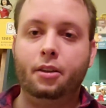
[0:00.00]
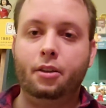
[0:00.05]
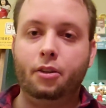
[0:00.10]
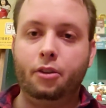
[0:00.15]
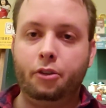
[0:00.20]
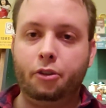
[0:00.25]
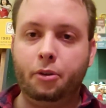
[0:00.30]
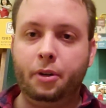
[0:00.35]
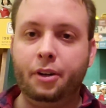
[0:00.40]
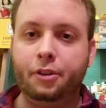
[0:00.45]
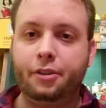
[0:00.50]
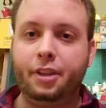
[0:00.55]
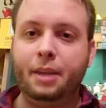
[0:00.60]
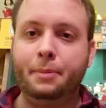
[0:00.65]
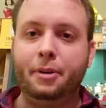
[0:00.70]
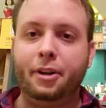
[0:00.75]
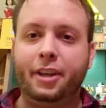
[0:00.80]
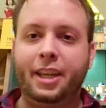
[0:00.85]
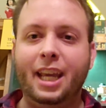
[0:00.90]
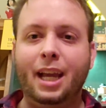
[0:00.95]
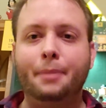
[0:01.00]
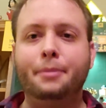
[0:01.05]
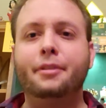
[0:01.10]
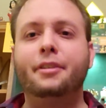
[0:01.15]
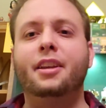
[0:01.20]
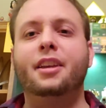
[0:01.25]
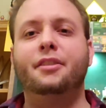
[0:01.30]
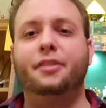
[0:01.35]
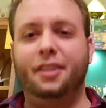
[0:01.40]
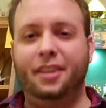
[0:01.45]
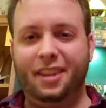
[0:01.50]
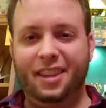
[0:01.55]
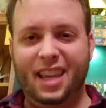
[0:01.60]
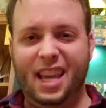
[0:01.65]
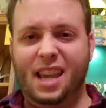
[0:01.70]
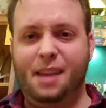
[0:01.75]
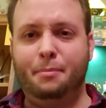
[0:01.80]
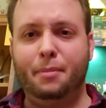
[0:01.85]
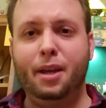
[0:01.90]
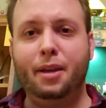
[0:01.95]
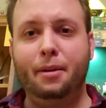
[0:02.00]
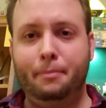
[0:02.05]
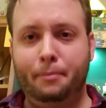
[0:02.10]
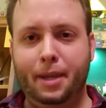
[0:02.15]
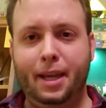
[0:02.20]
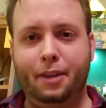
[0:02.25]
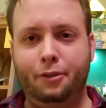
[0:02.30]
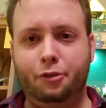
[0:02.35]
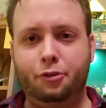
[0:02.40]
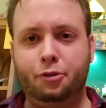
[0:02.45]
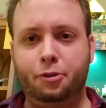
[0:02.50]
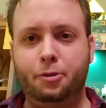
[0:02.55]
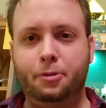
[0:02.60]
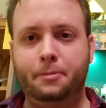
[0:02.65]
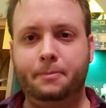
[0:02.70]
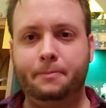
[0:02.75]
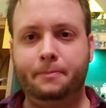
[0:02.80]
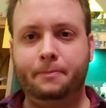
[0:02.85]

So here's the thing about Captain N the Game Master.